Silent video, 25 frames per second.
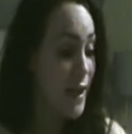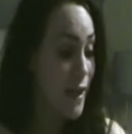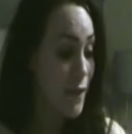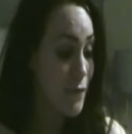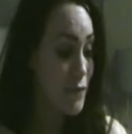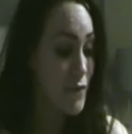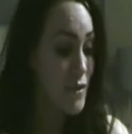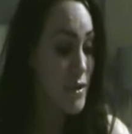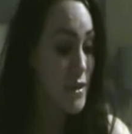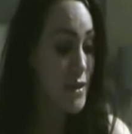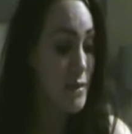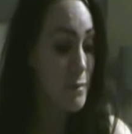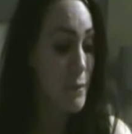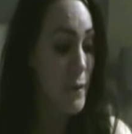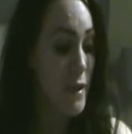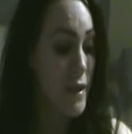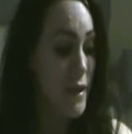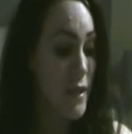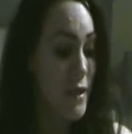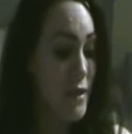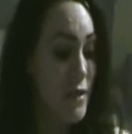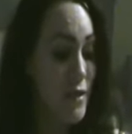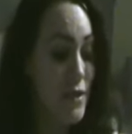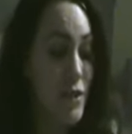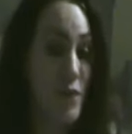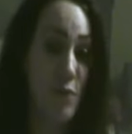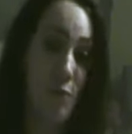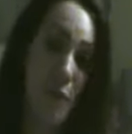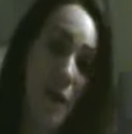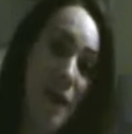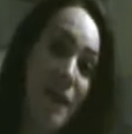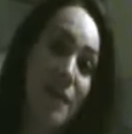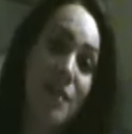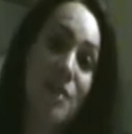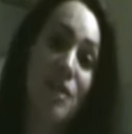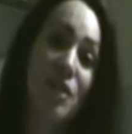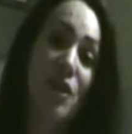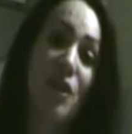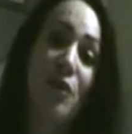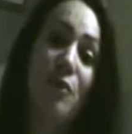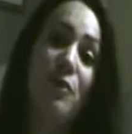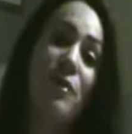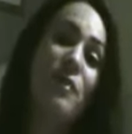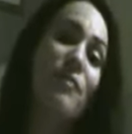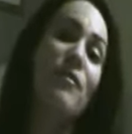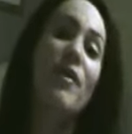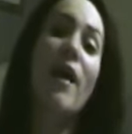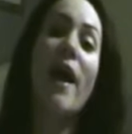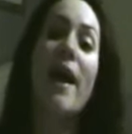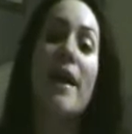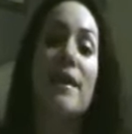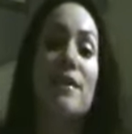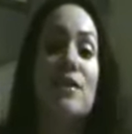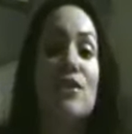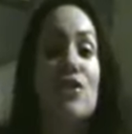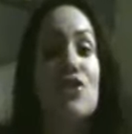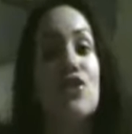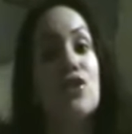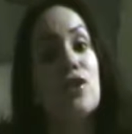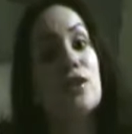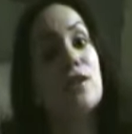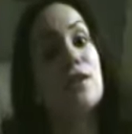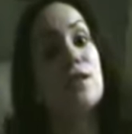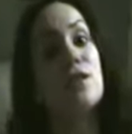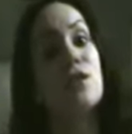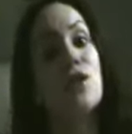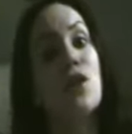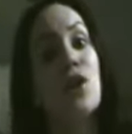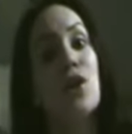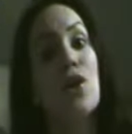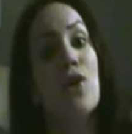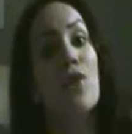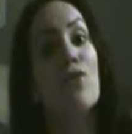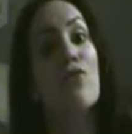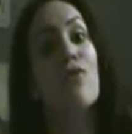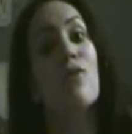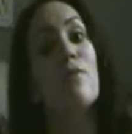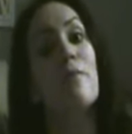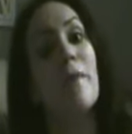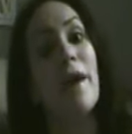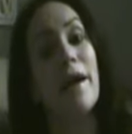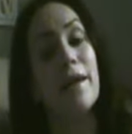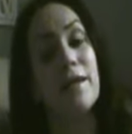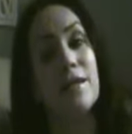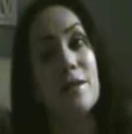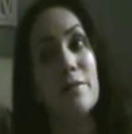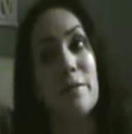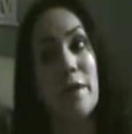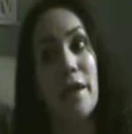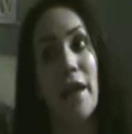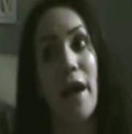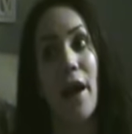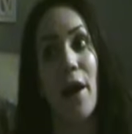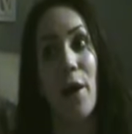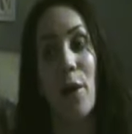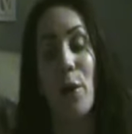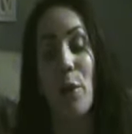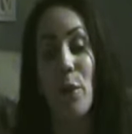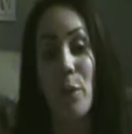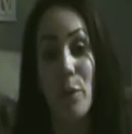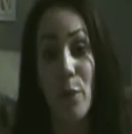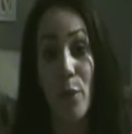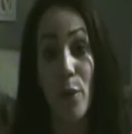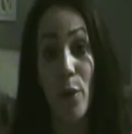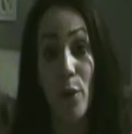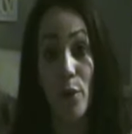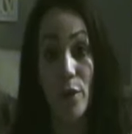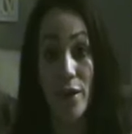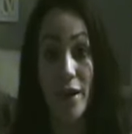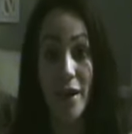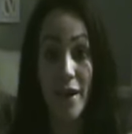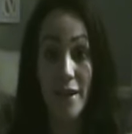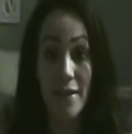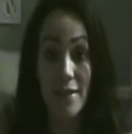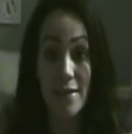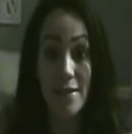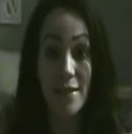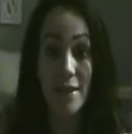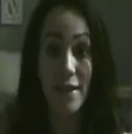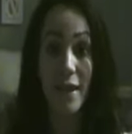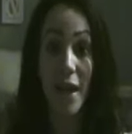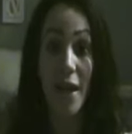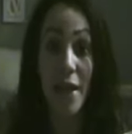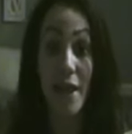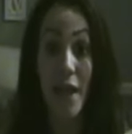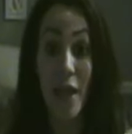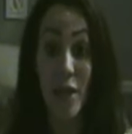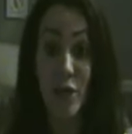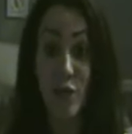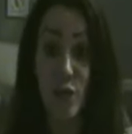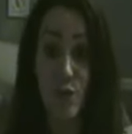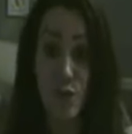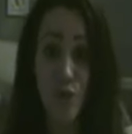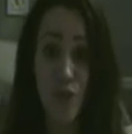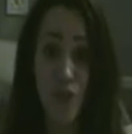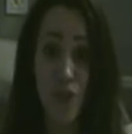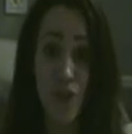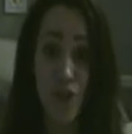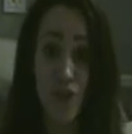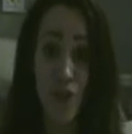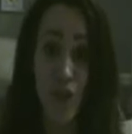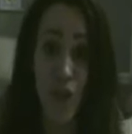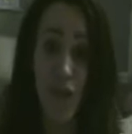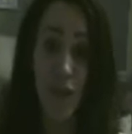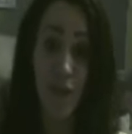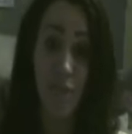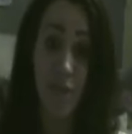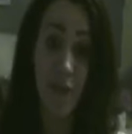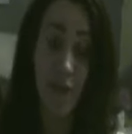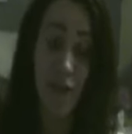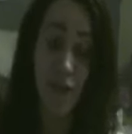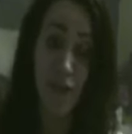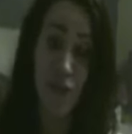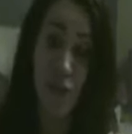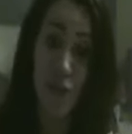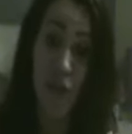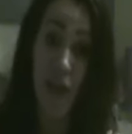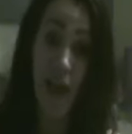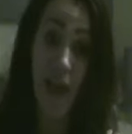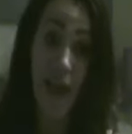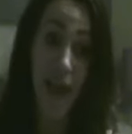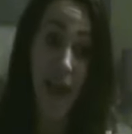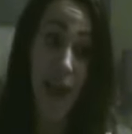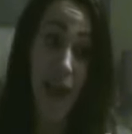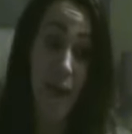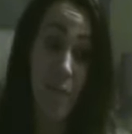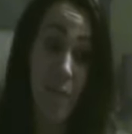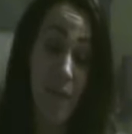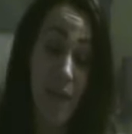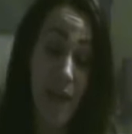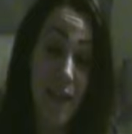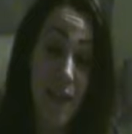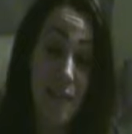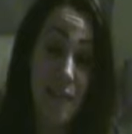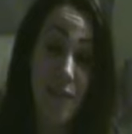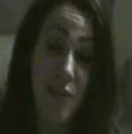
And after speaking to Weight to Go, they've kind of just reminded me how important it is to get that nutrition and make sure that I am